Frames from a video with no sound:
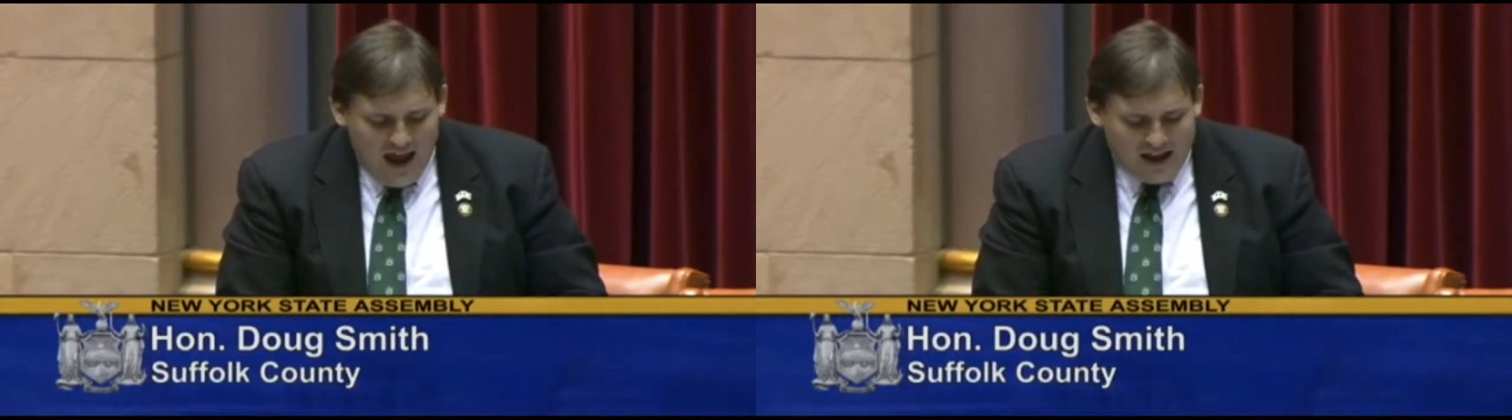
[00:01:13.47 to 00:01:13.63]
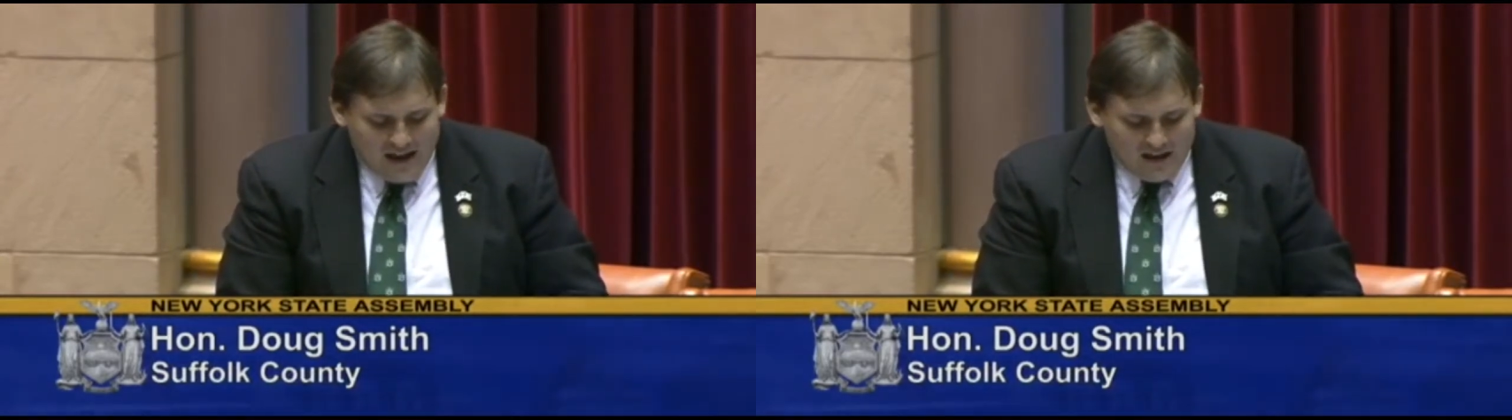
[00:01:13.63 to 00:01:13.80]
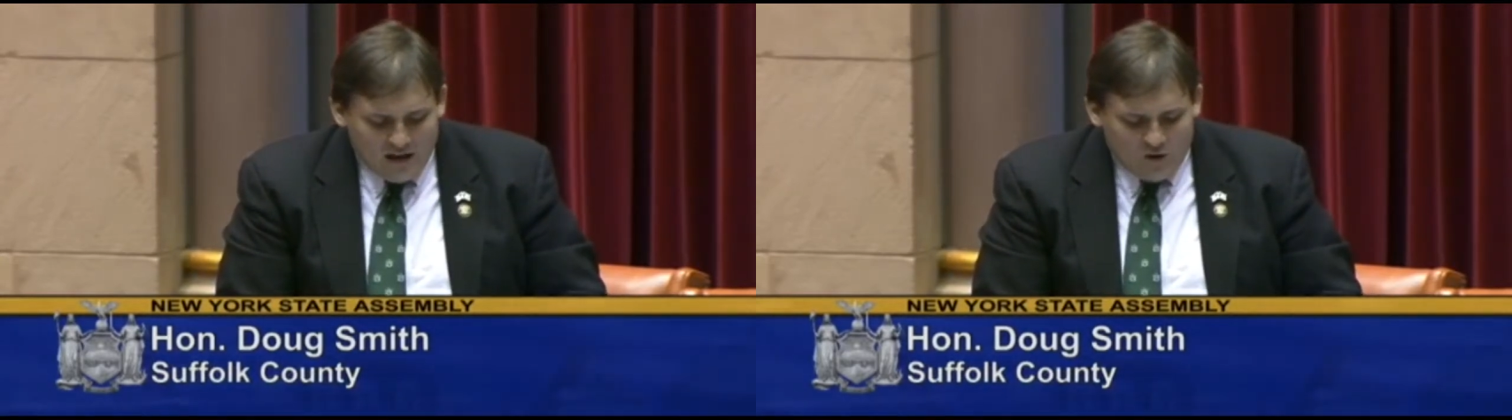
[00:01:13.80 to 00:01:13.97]

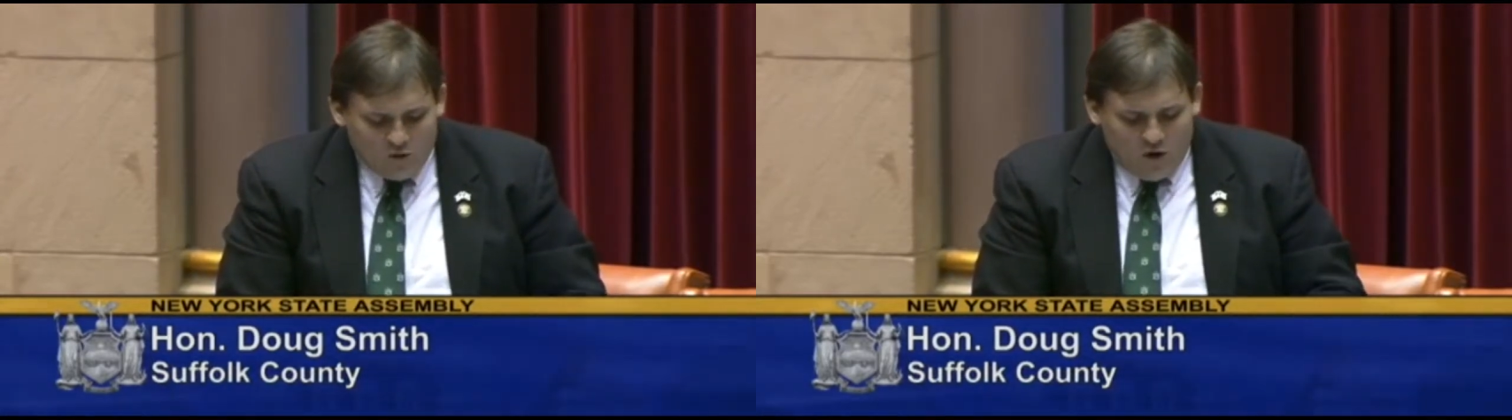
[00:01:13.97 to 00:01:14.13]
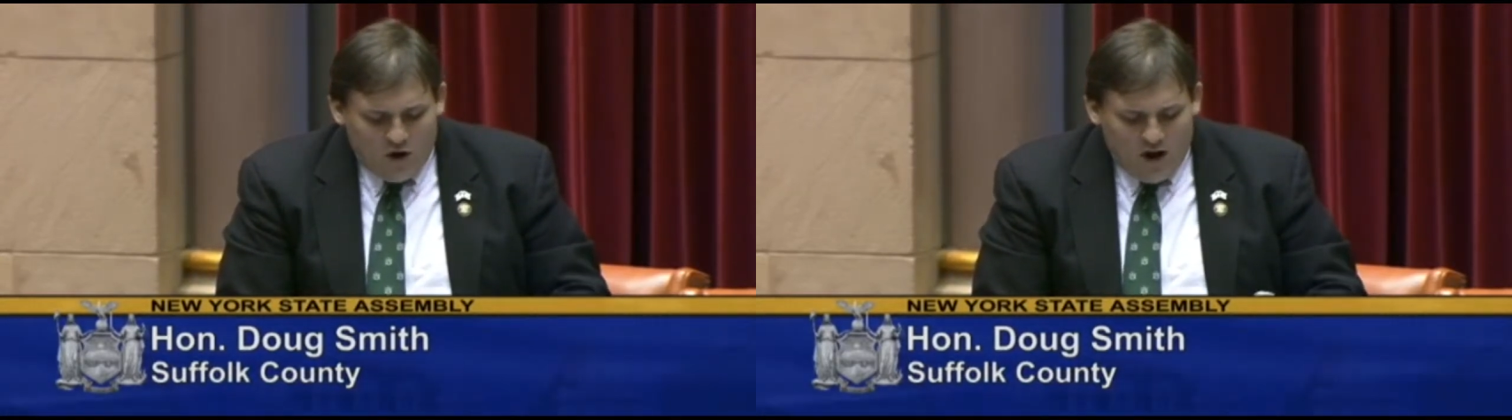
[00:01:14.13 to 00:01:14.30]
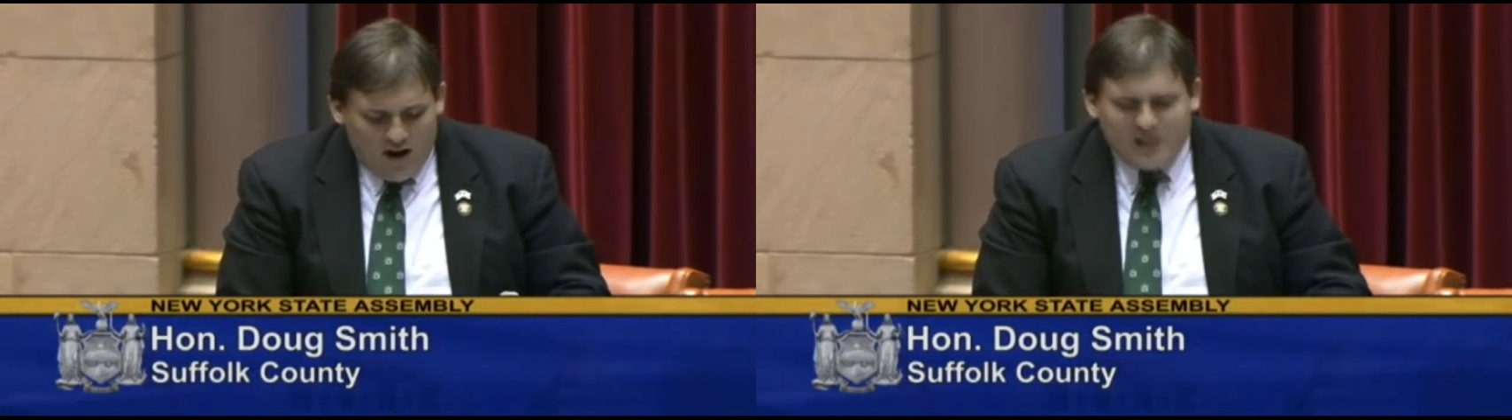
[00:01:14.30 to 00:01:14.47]
And
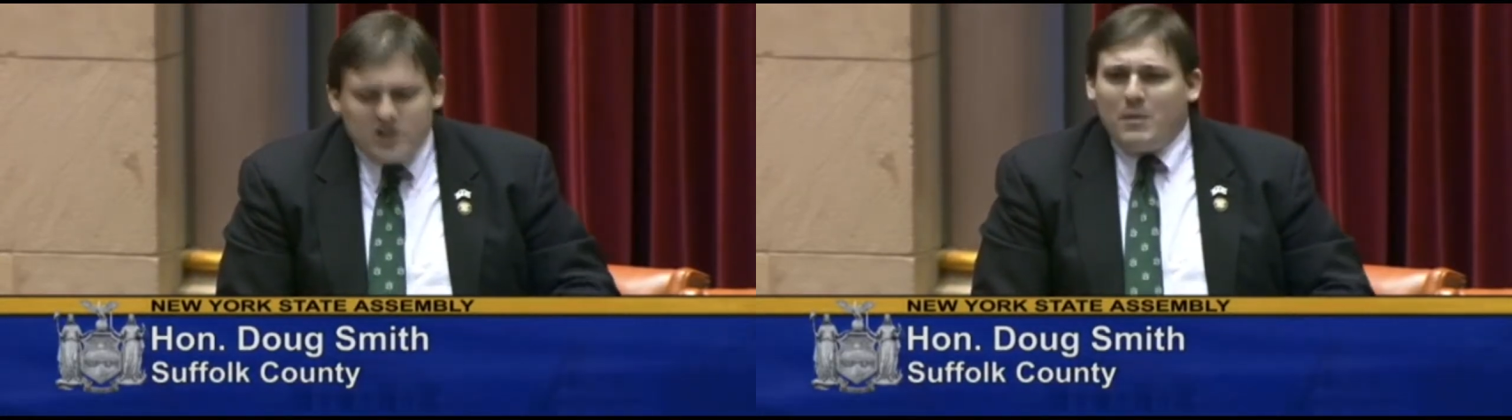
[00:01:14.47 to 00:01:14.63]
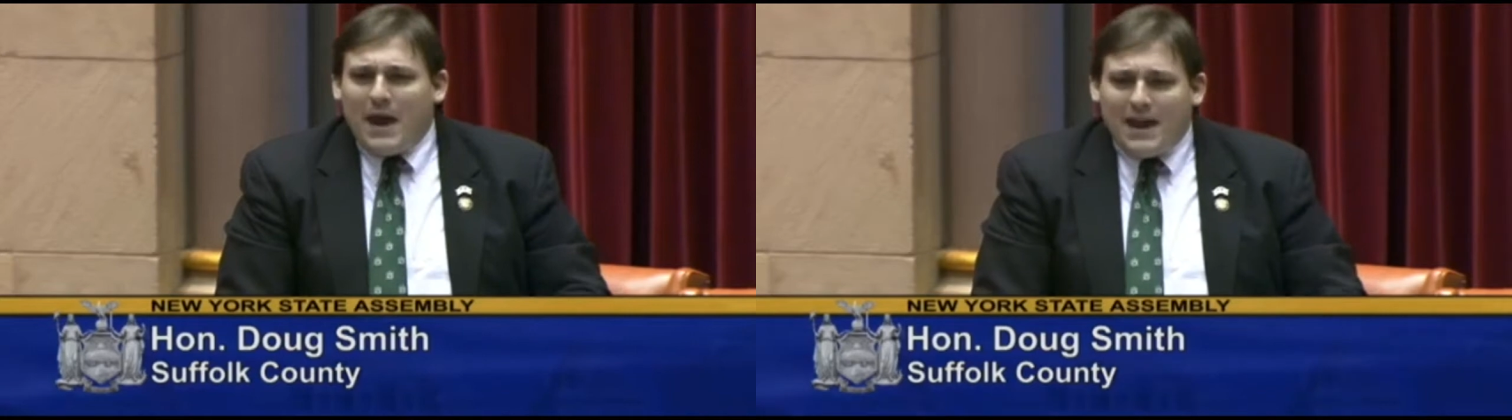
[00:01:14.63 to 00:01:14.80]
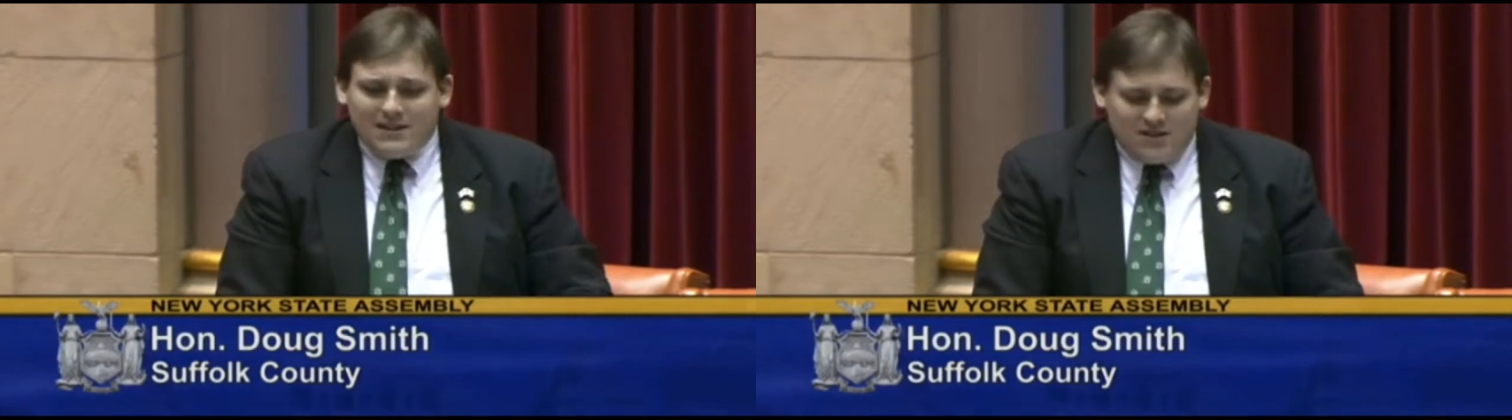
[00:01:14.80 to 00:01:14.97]

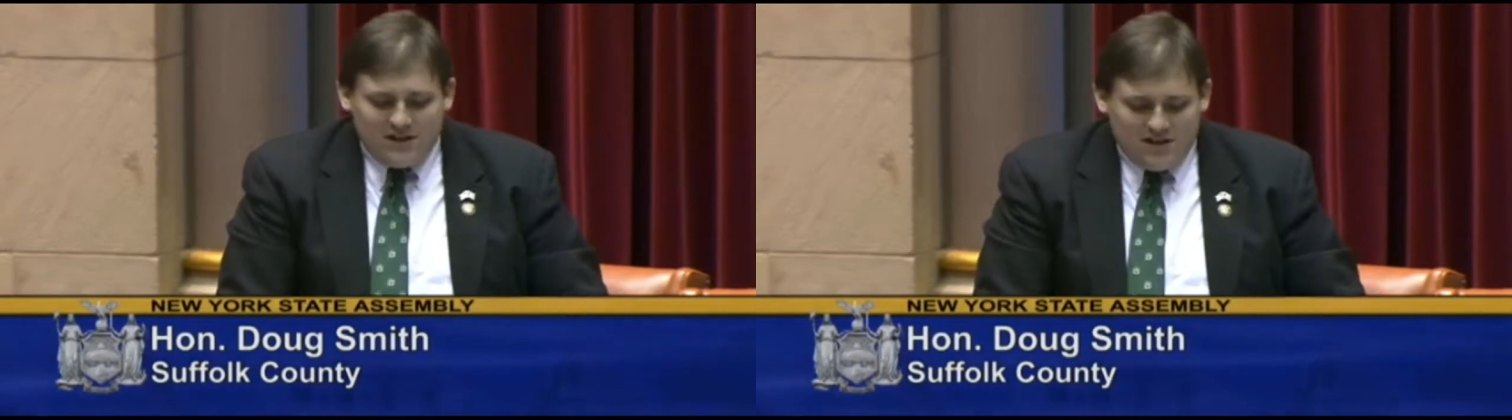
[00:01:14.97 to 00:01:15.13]
expands